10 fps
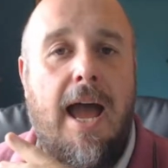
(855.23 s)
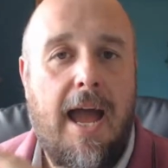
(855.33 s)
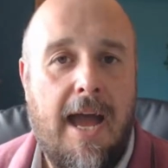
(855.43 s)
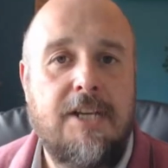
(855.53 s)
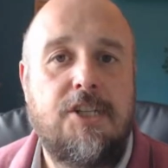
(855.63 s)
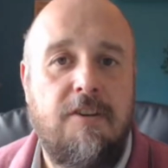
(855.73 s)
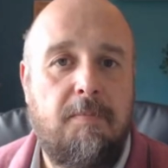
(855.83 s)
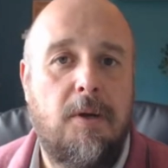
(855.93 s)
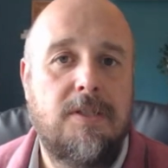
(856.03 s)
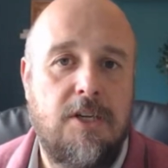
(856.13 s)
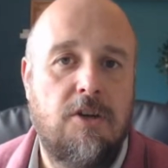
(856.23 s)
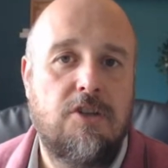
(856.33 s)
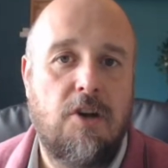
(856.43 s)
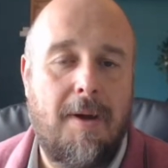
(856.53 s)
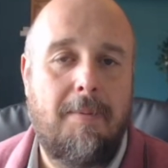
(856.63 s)
As you've put in your
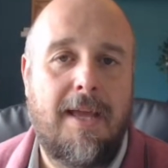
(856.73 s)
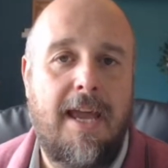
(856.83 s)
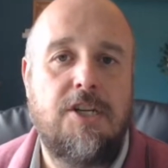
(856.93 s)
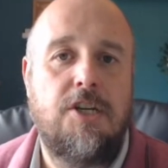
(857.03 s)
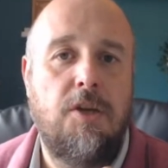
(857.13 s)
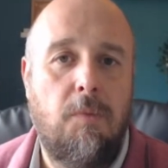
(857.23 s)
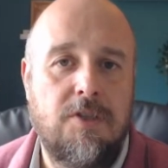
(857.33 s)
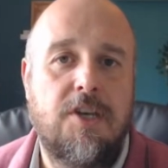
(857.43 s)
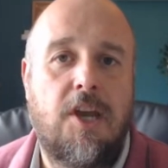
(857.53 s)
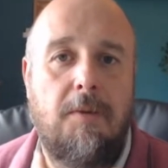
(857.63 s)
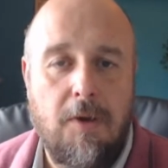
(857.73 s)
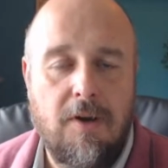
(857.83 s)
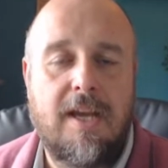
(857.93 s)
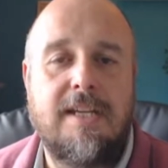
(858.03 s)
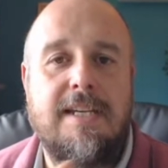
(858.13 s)
job application, you want a
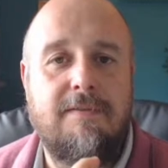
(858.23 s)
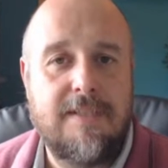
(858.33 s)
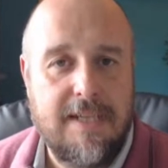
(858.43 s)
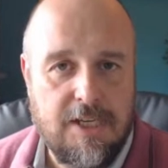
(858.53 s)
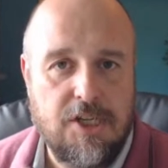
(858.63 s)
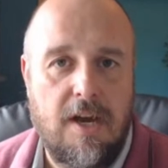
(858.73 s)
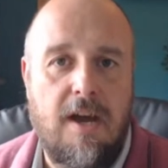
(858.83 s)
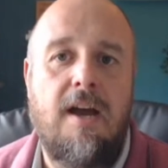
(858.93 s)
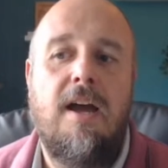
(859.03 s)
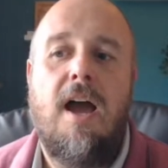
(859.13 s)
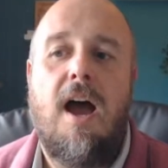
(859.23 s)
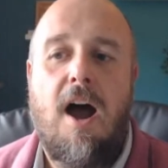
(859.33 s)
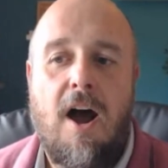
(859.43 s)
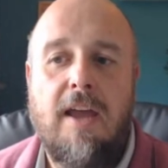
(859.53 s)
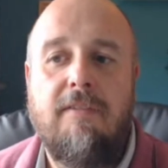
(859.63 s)
communicative teacher.
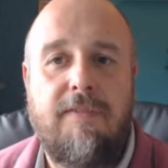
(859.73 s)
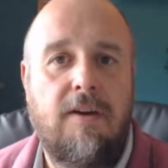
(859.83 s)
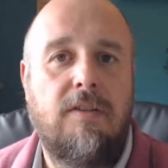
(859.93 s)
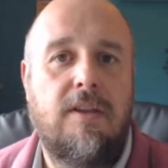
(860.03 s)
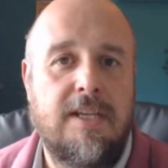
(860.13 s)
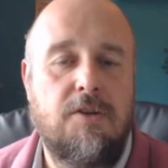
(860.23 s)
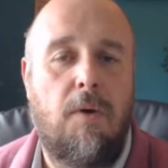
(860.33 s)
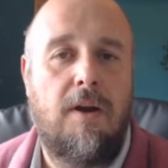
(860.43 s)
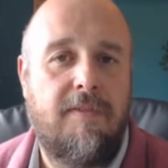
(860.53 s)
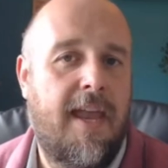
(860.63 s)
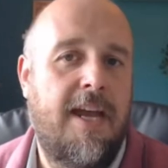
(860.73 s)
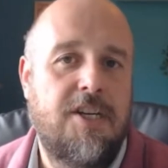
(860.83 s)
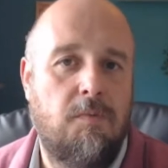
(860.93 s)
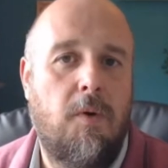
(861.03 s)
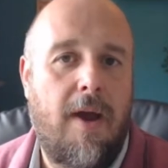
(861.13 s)
I feel that this
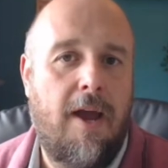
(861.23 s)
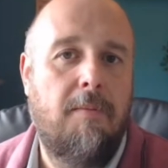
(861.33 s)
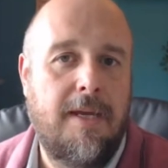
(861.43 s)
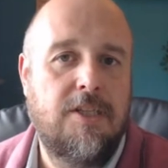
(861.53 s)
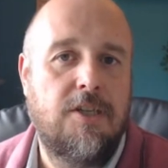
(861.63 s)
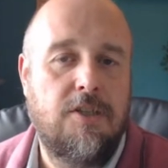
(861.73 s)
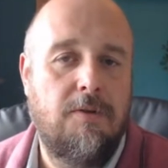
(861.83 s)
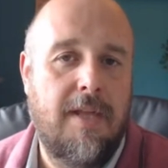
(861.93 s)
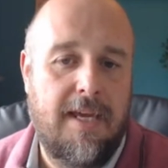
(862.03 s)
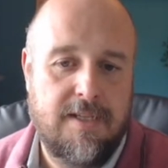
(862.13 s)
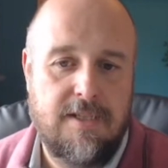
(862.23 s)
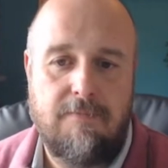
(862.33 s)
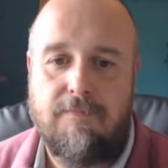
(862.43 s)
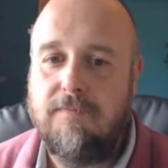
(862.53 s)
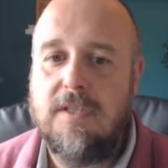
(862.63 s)
qualification will help me to do this.
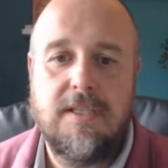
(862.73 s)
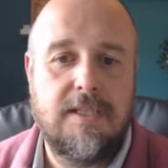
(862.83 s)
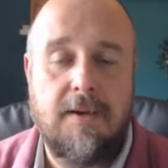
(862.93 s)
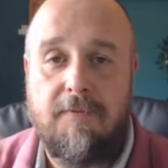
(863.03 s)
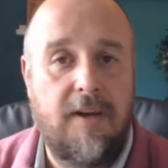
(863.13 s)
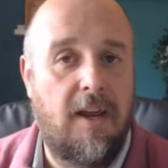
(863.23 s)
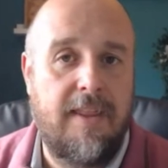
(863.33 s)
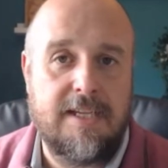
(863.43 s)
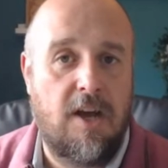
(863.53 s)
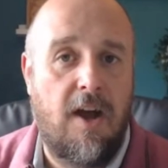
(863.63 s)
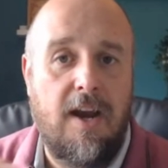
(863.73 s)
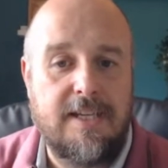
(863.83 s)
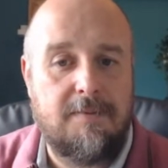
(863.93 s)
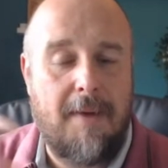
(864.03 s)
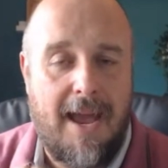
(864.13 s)
Something like this. Highlight
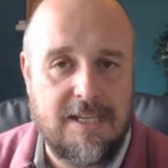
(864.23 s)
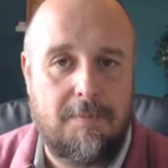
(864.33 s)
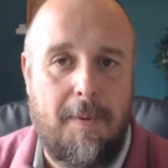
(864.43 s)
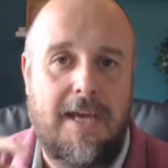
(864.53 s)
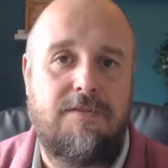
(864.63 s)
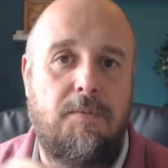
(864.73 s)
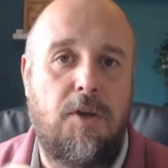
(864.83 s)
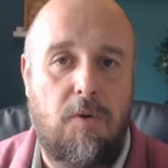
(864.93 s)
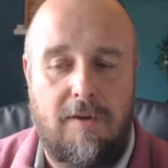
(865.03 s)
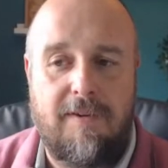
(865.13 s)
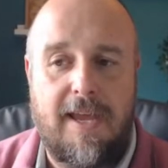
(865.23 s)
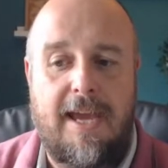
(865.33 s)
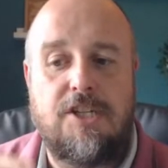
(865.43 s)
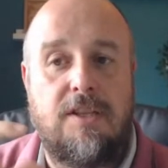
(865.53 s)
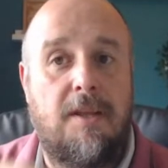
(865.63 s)
some aspects from your
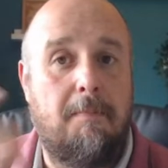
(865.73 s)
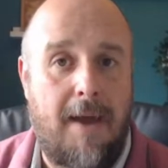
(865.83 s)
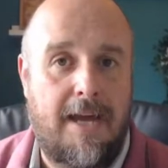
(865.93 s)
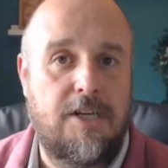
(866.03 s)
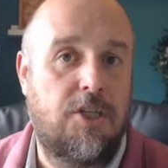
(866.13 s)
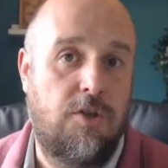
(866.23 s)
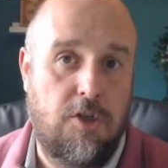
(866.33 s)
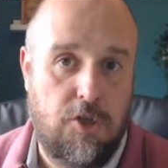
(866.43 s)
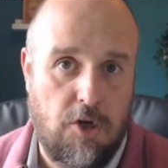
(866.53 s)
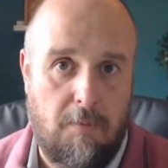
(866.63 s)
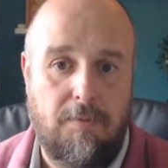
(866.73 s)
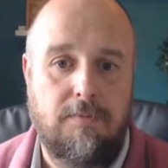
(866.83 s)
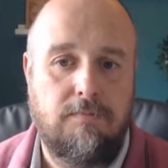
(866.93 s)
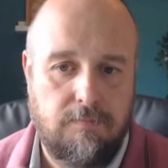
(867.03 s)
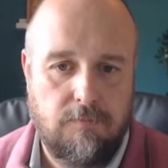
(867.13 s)
qualification that match the job.
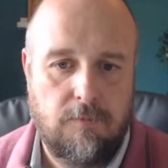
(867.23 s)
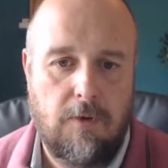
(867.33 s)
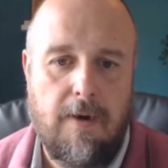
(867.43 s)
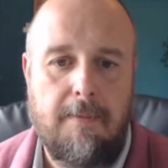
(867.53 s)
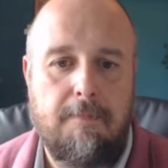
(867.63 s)
All right.